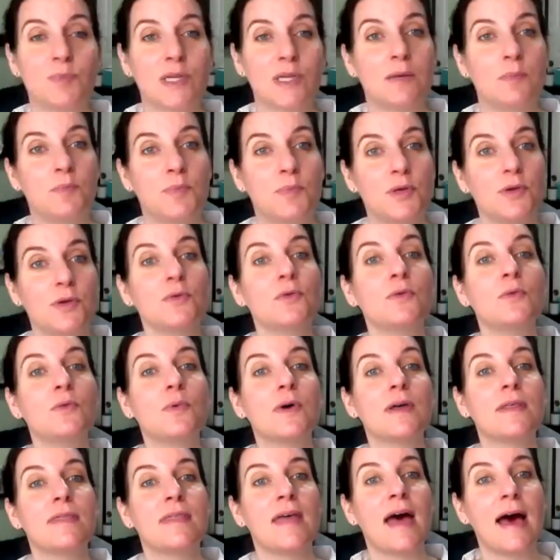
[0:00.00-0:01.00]
imbued
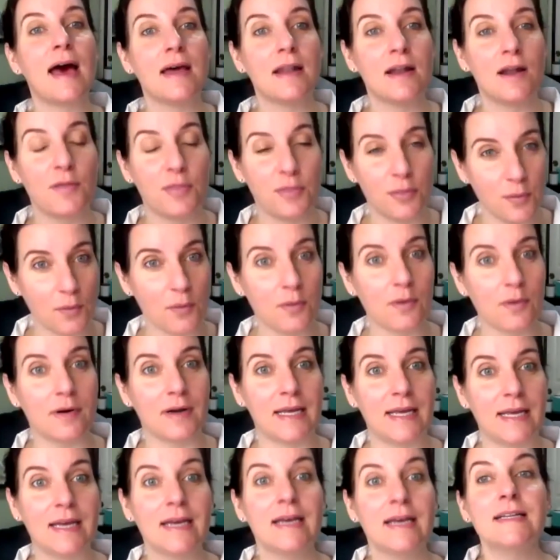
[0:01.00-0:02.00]
with that
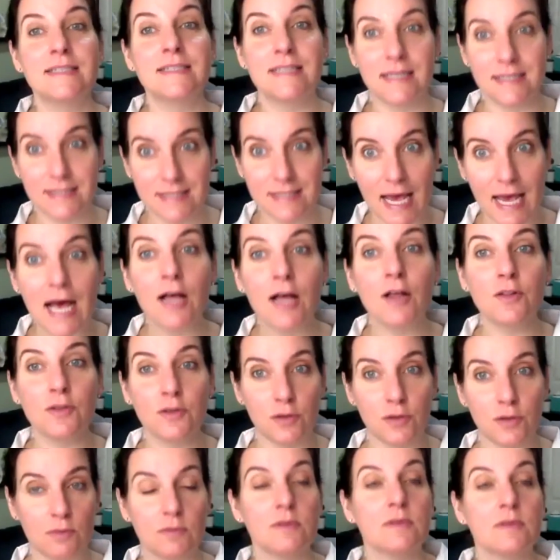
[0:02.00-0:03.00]
authority to tell
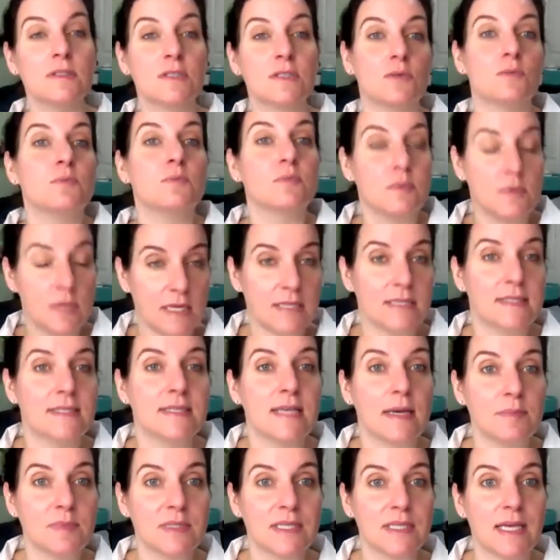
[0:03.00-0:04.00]
you, to, in
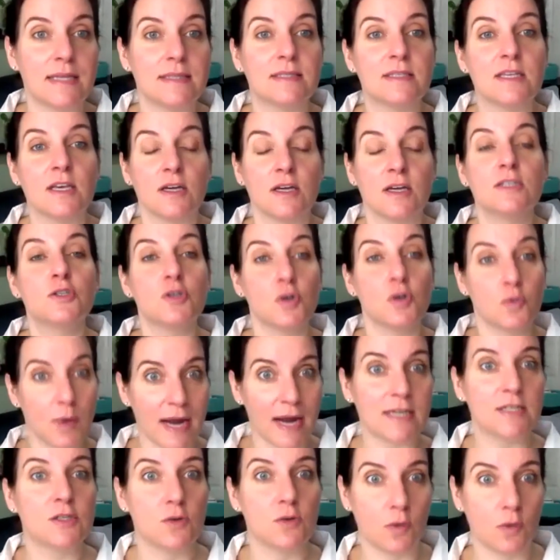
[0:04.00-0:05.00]
some sense,
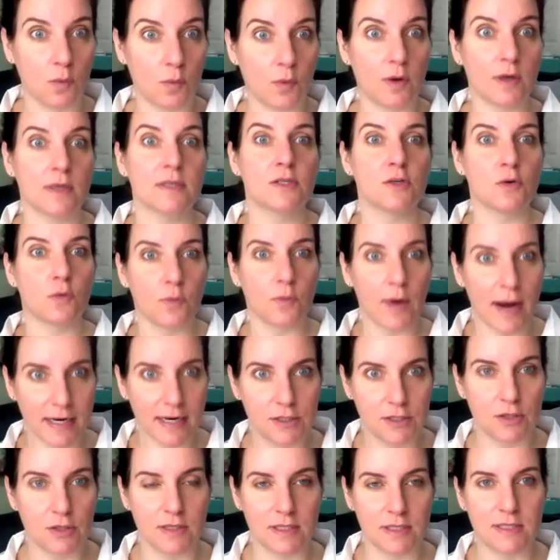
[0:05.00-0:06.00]
direct your work, direct
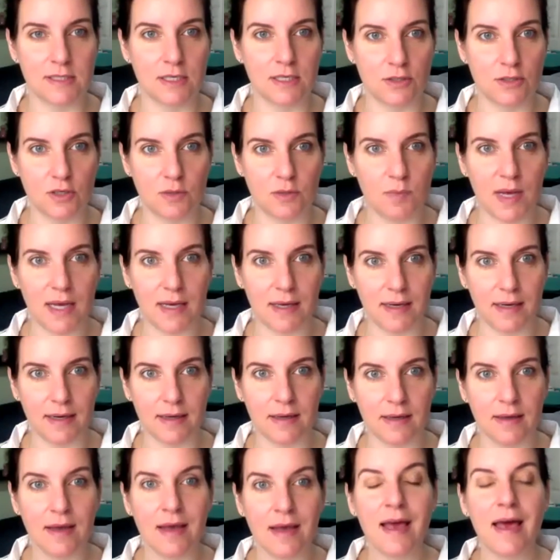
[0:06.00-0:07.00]
your decision making.
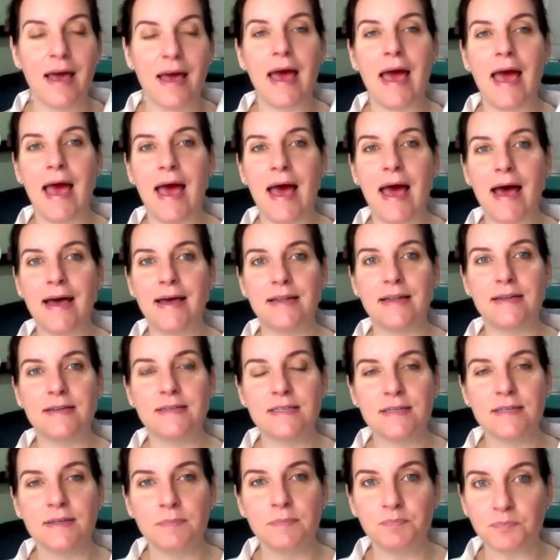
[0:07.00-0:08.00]

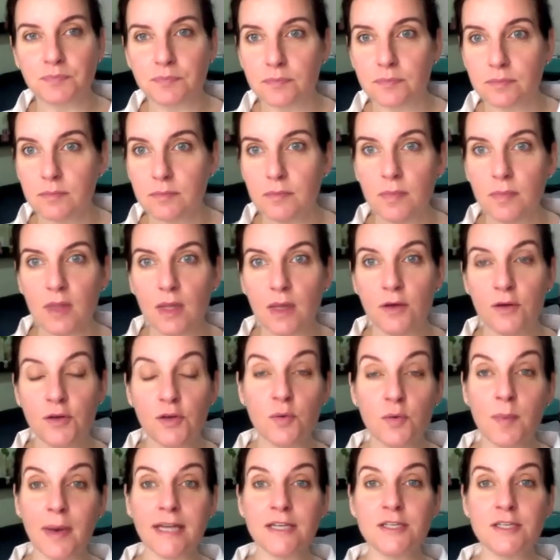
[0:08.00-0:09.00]
And you
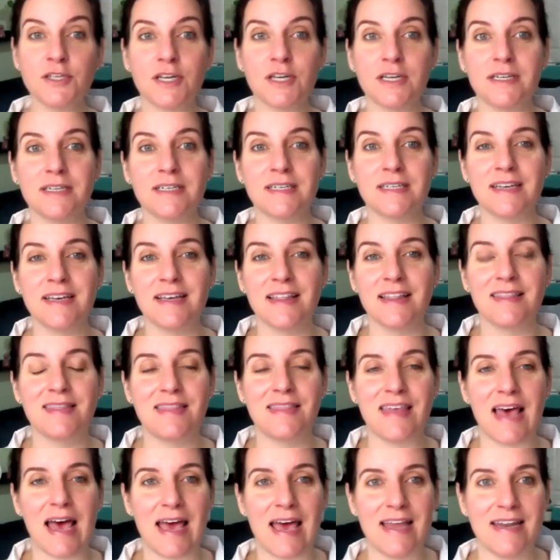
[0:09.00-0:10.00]
mentioned
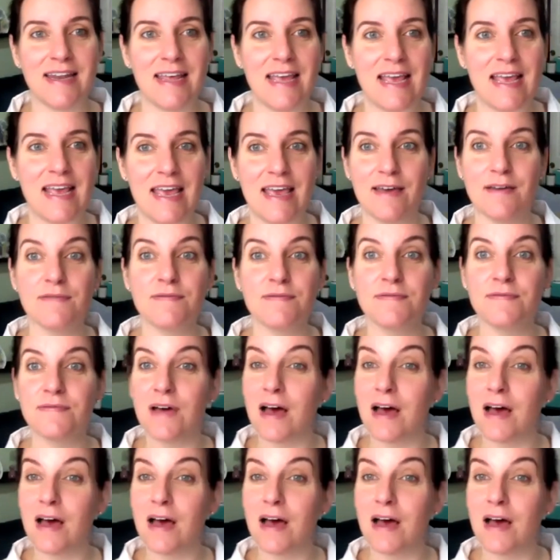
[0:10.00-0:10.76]
that if